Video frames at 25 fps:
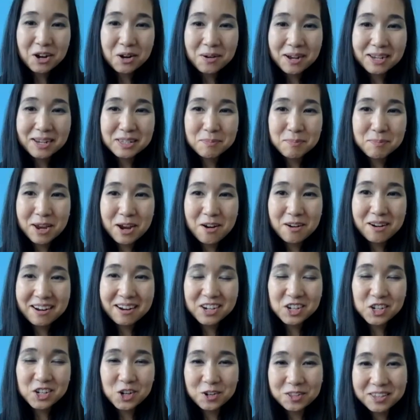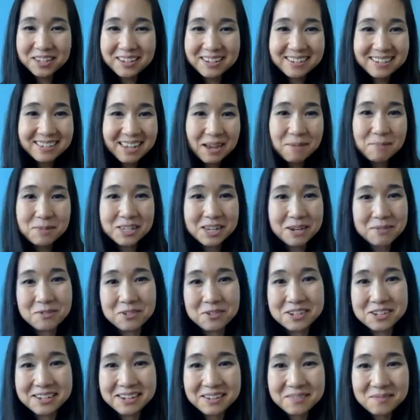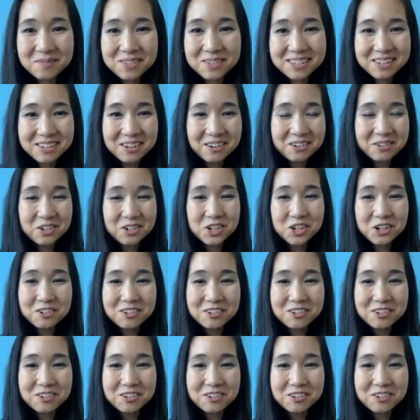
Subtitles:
As a parent, I share the exact same routine. So cheers.